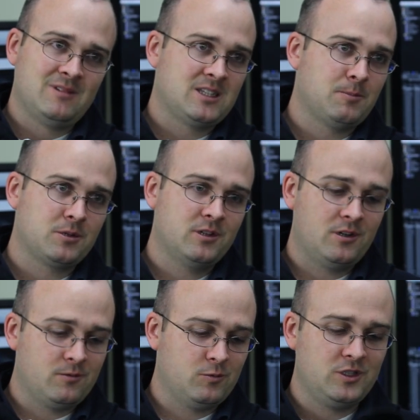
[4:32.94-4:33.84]
typically
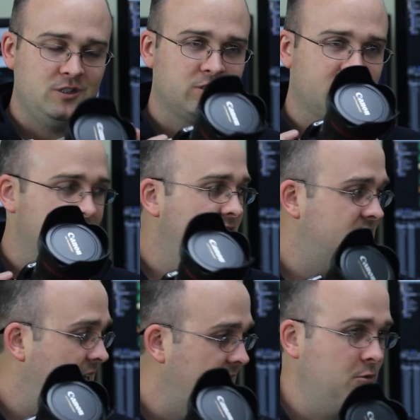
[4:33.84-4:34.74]
wouldn't use this lens
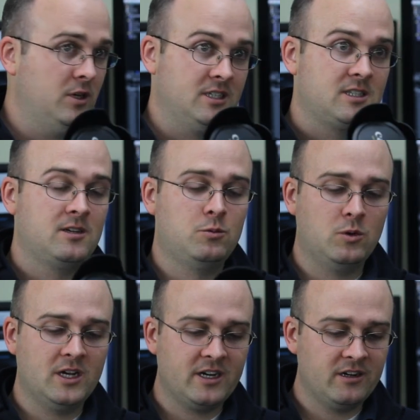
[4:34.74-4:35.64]
anyways.
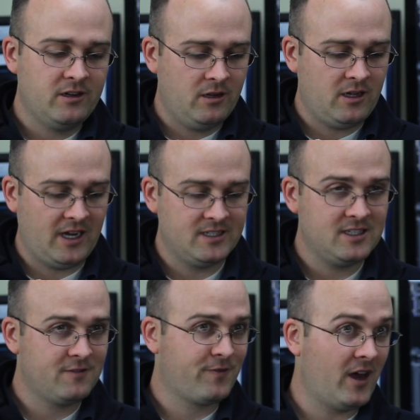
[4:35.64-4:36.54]
Where I
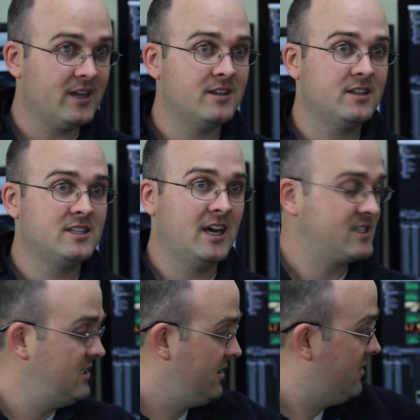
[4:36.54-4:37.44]
did find in the
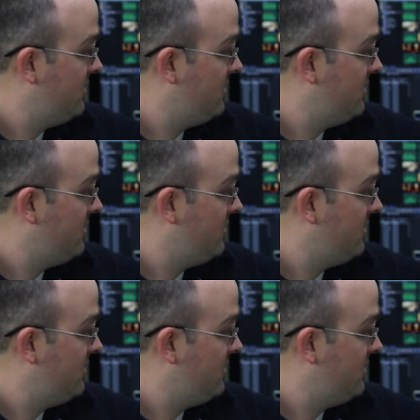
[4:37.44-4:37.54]
testing